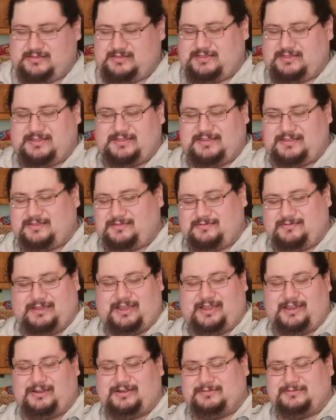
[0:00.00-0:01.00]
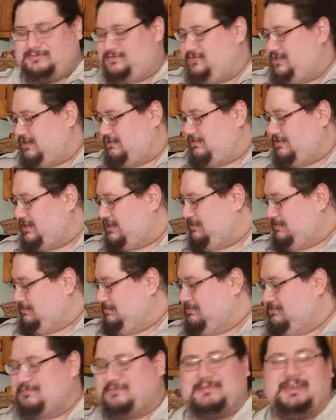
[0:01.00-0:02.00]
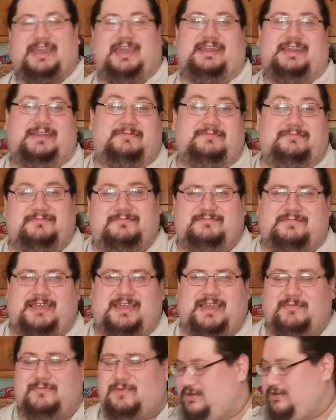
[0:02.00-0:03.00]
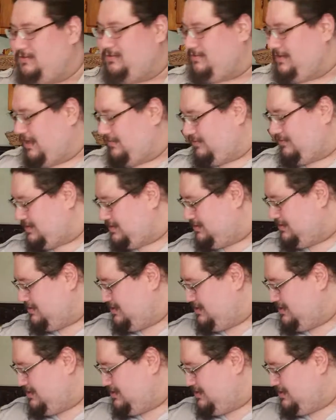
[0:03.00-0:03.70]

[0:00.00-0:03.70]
since we are dealing with the Canon camcorder. Probably